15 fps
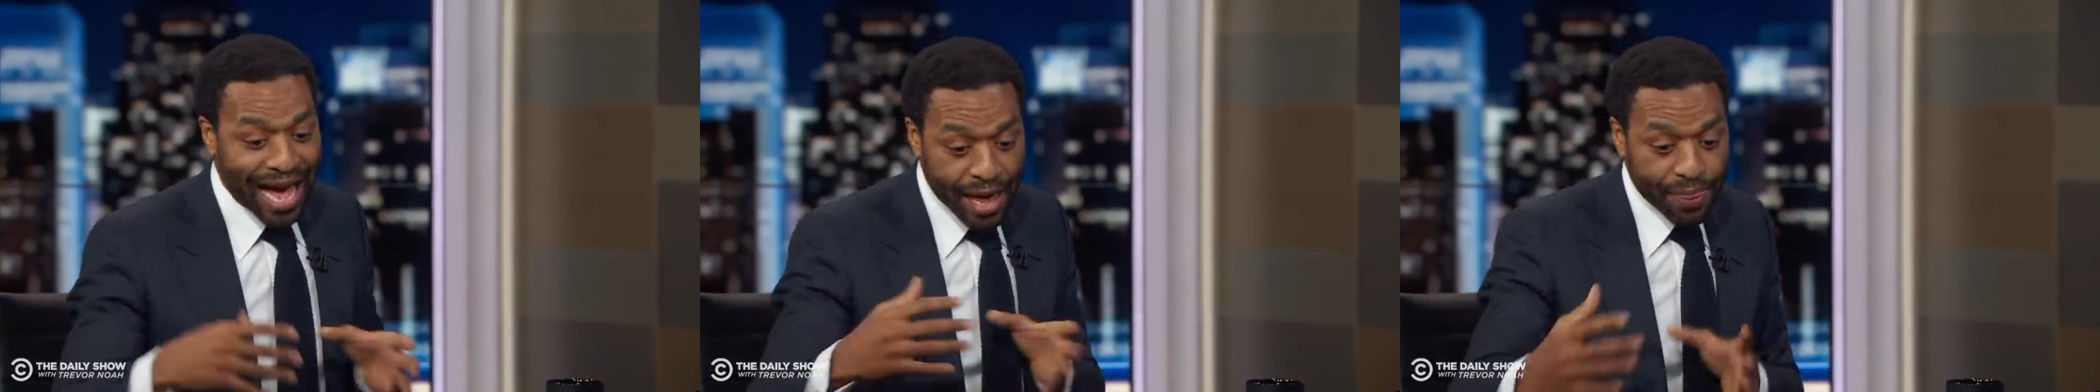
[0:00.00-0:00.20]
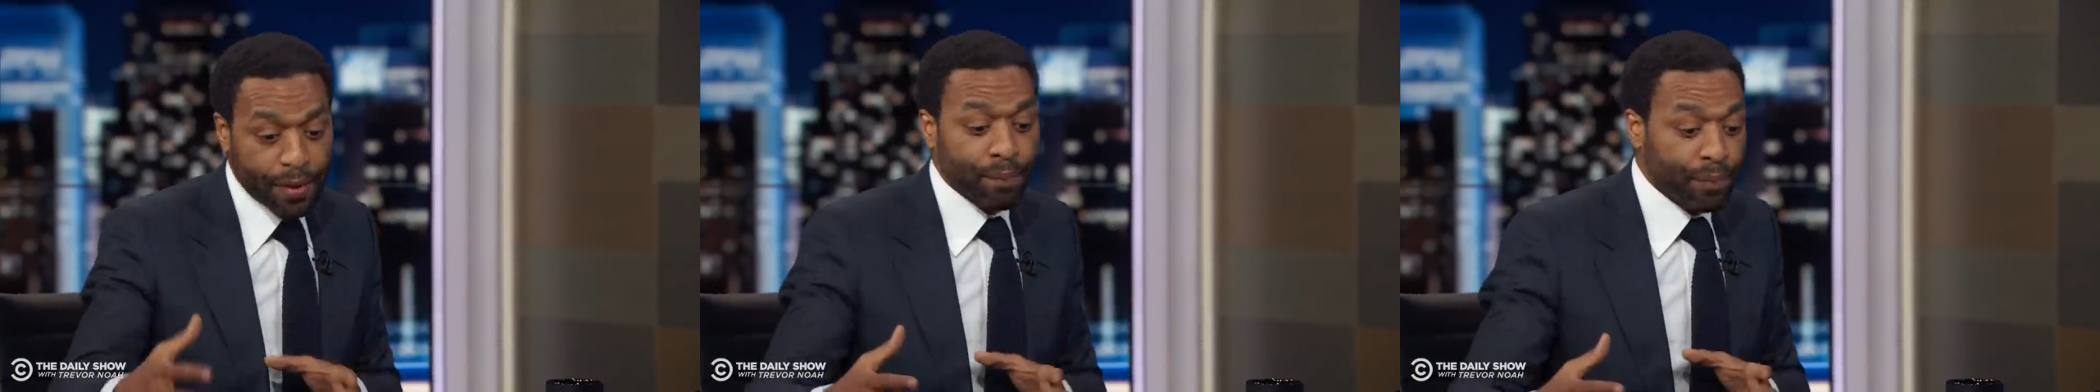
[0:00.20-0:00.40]

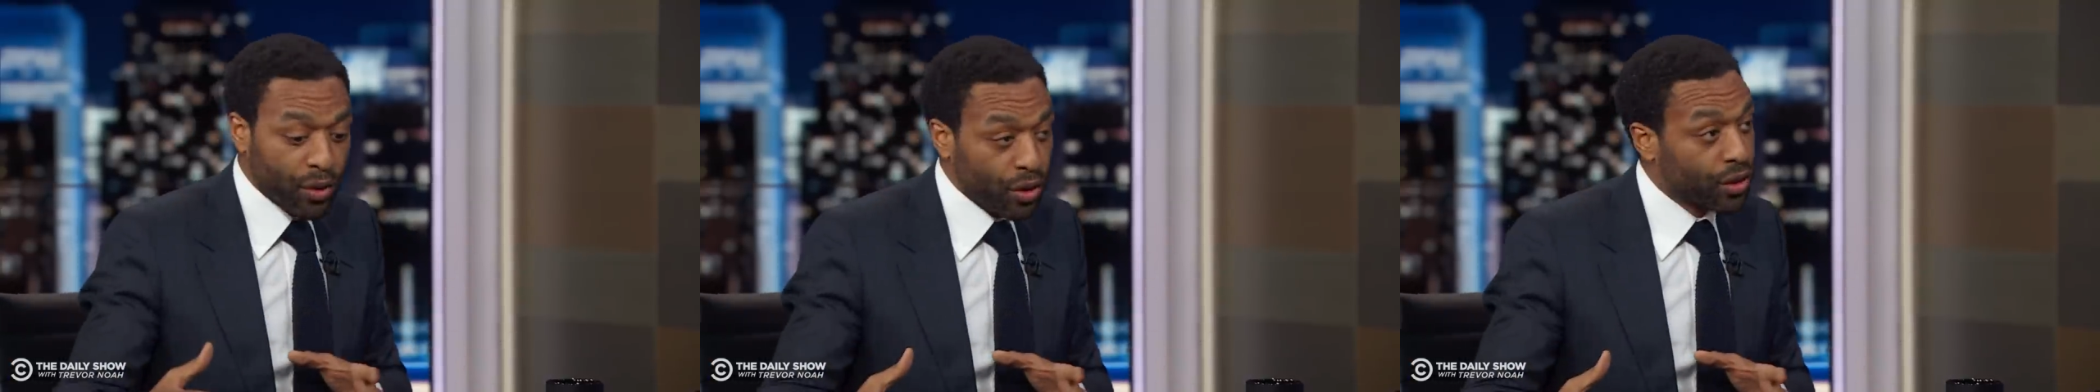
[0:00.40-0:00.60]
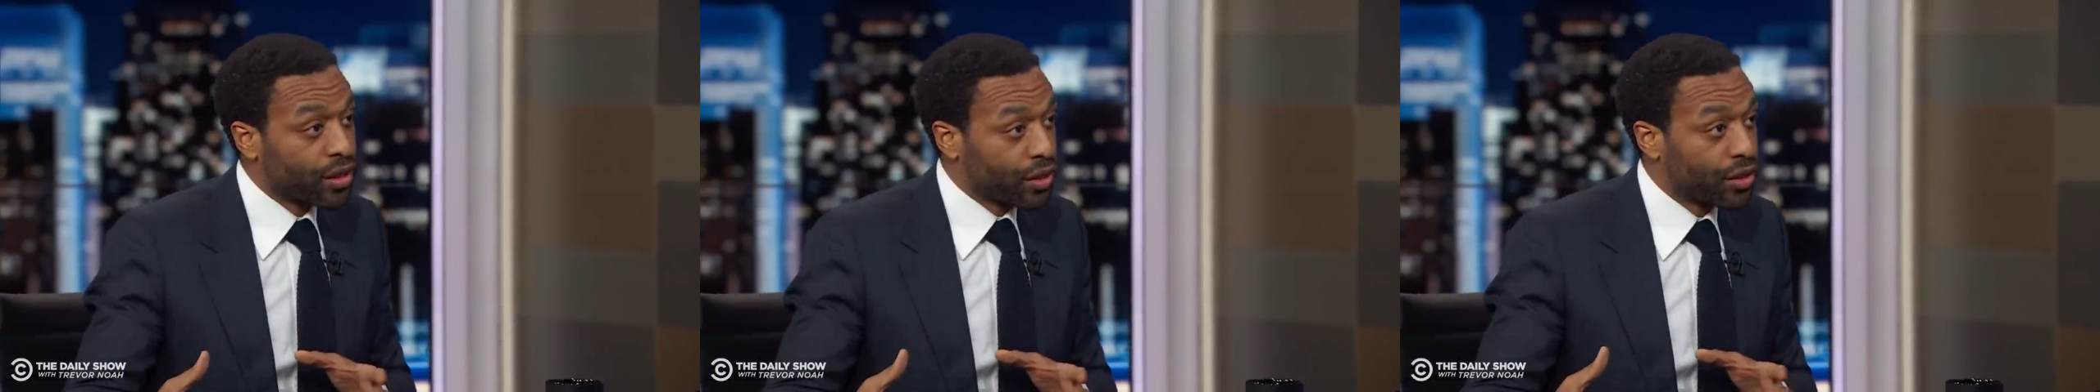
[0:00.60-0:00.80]
and the
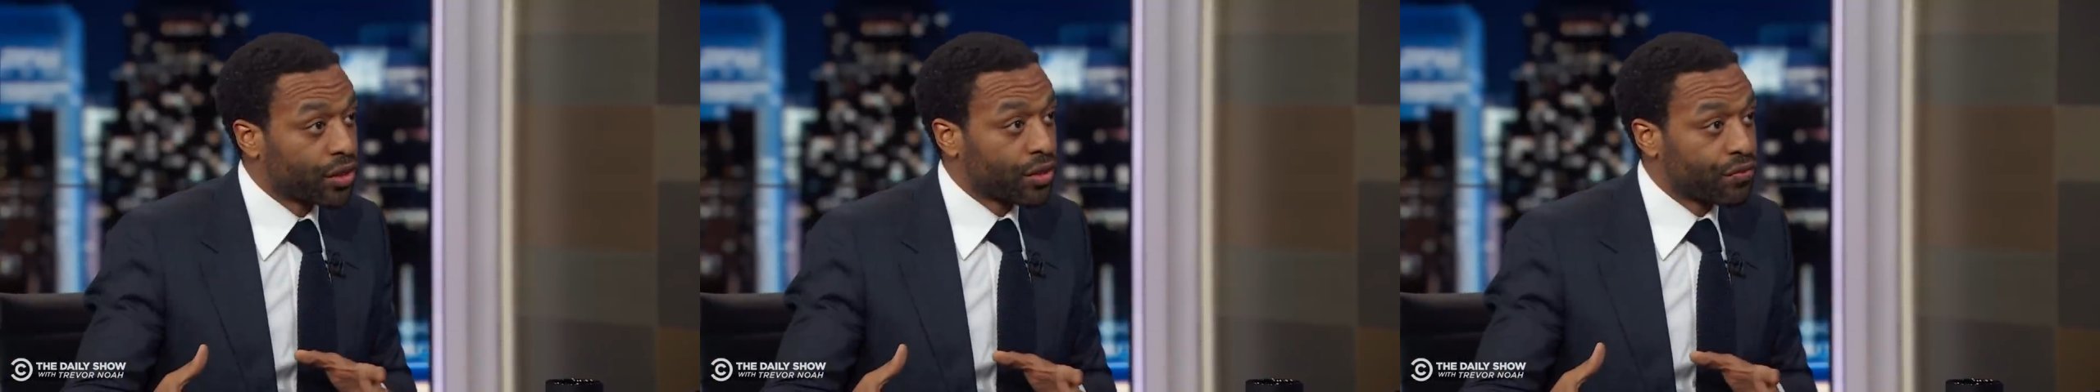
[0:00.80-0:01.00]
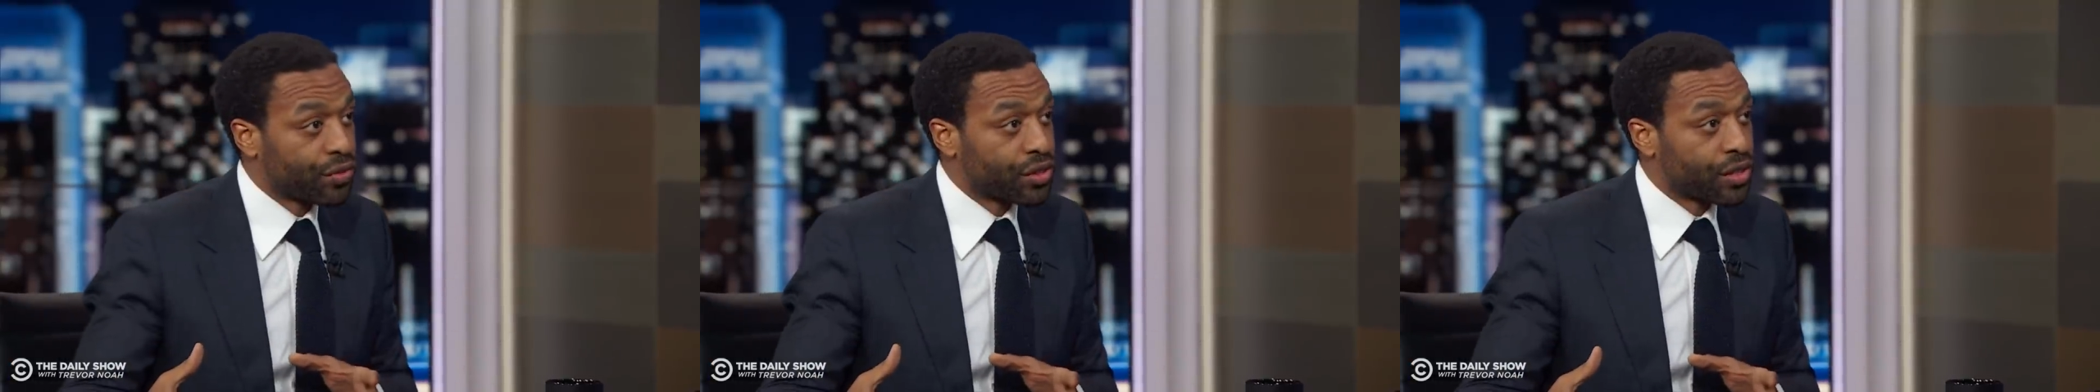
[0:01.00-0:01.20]
book, you
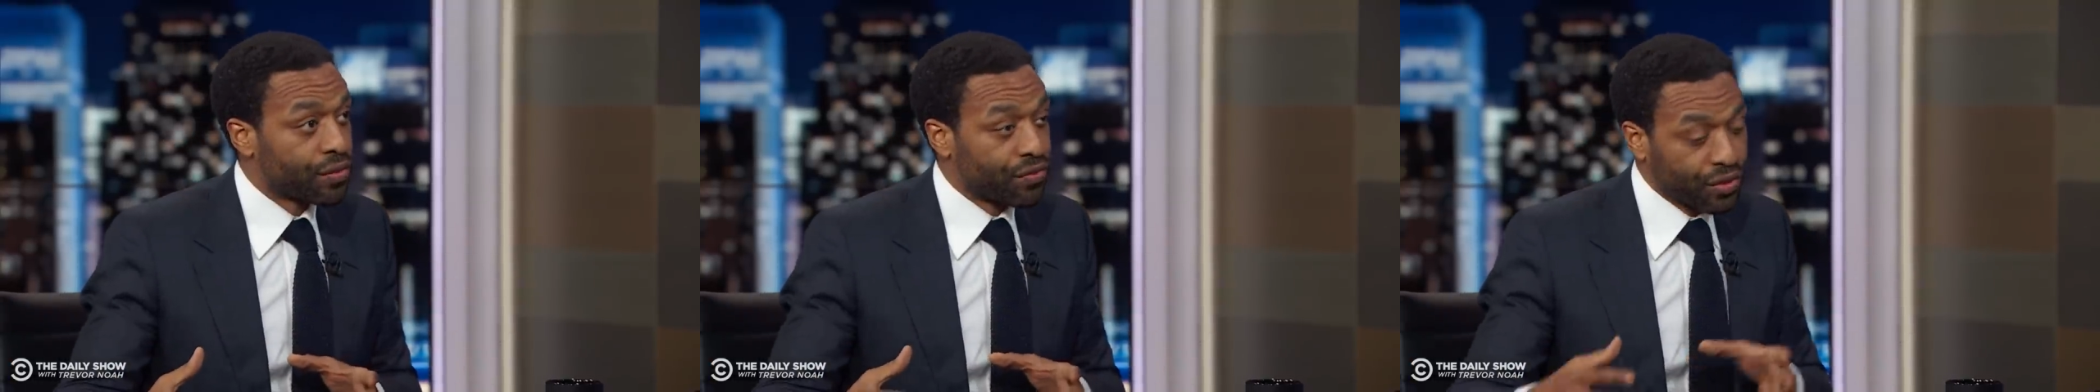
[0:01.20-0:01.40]
know, for the